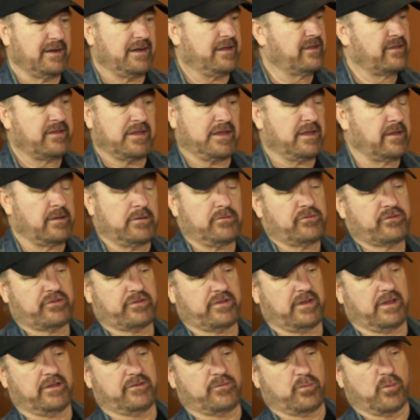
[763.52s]

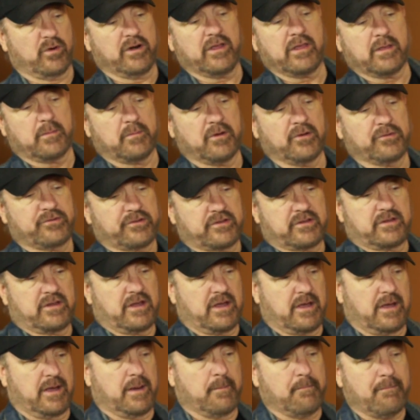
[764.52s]
It's one of the most
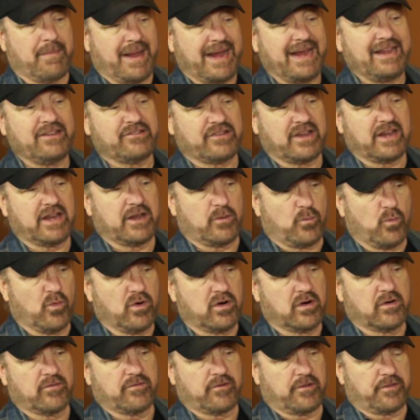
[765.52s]
amazing and
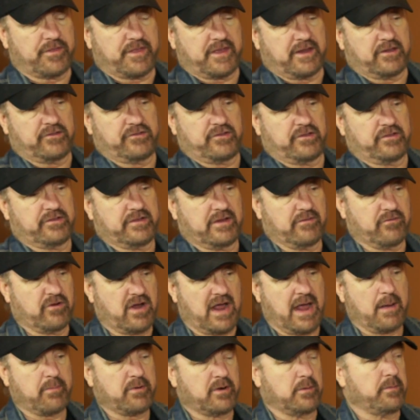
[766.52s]
wonderful things that's
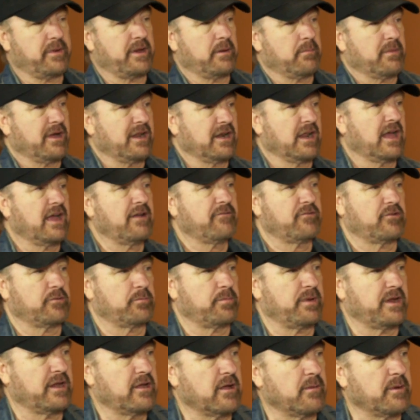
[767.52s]
ever happened to me in my life
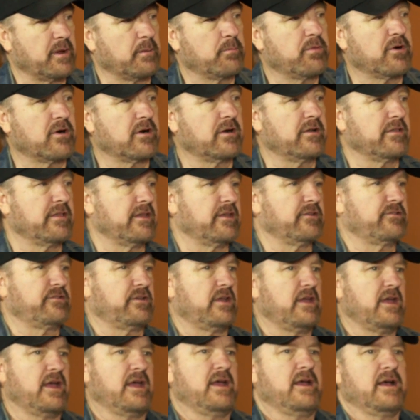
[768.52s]
is becoming part of
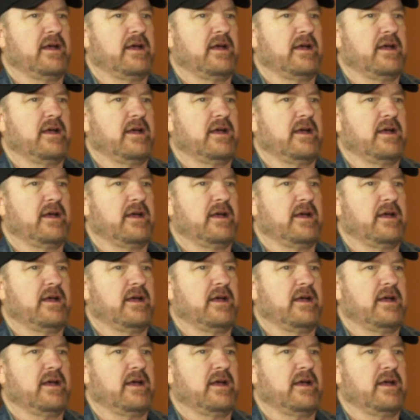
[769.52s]
this.